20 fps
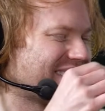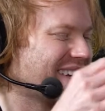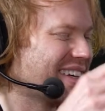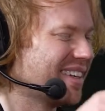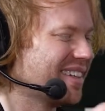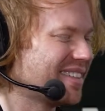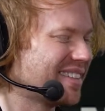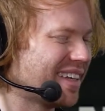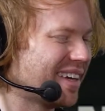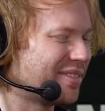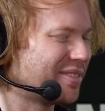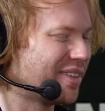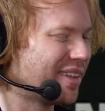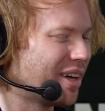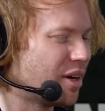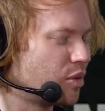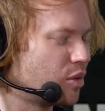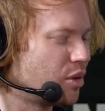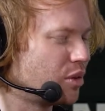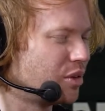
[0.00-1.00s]
10 years after
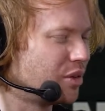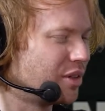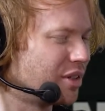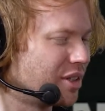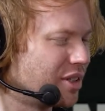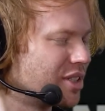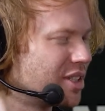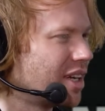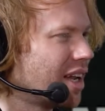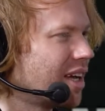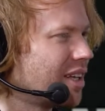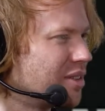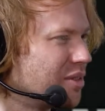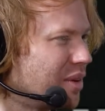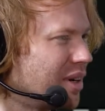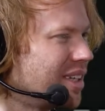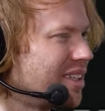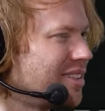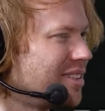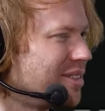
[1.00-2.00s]
that, we were doing the Shania
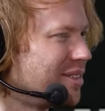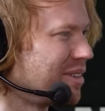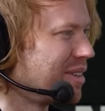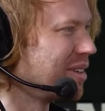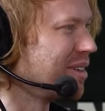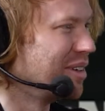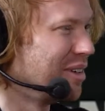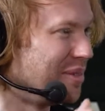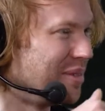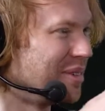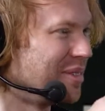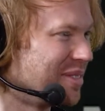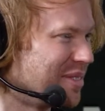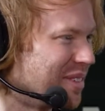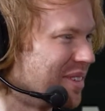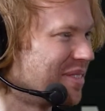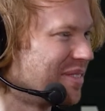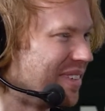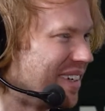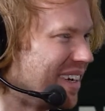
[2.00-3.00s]
Twain tour and Newman was
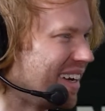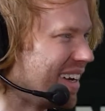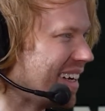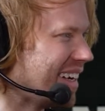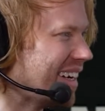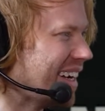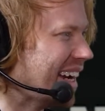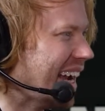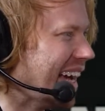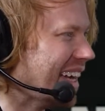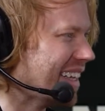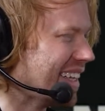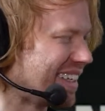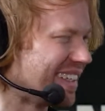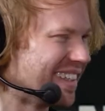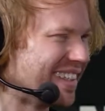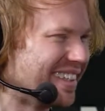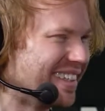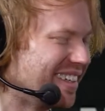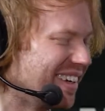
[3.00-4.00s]
with me on it. And I
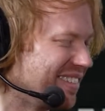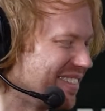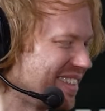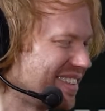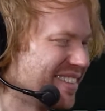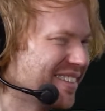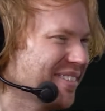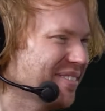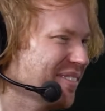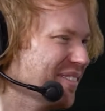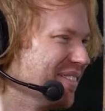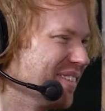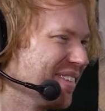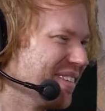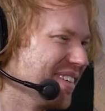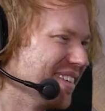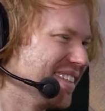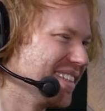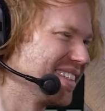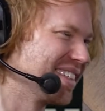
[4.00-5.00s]
leaned over to him before
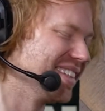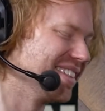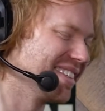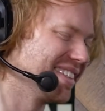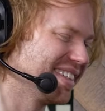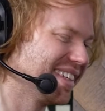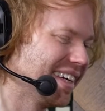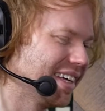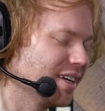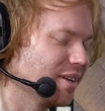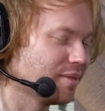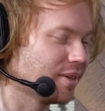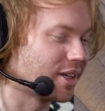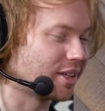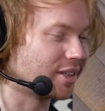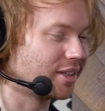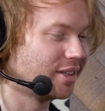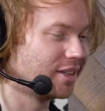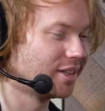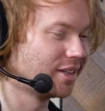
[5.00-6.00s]
one of the shows one night. I'm
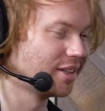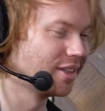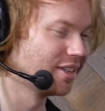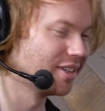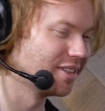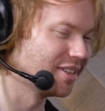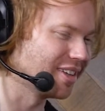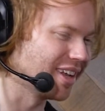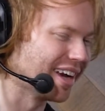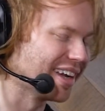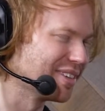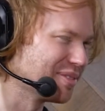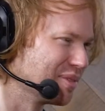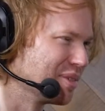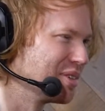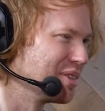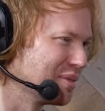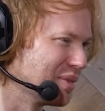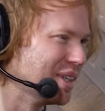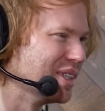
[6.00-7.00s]
like, and I
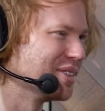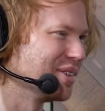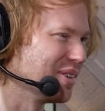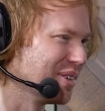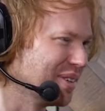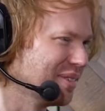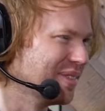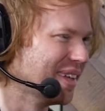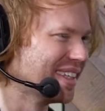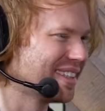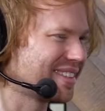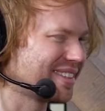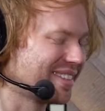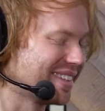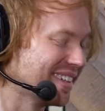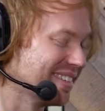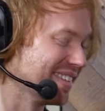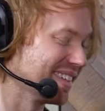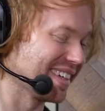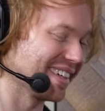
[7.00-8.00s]
retold him that
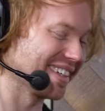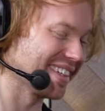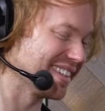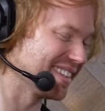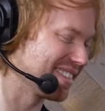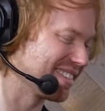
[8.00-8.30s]
story. I'm like, I guess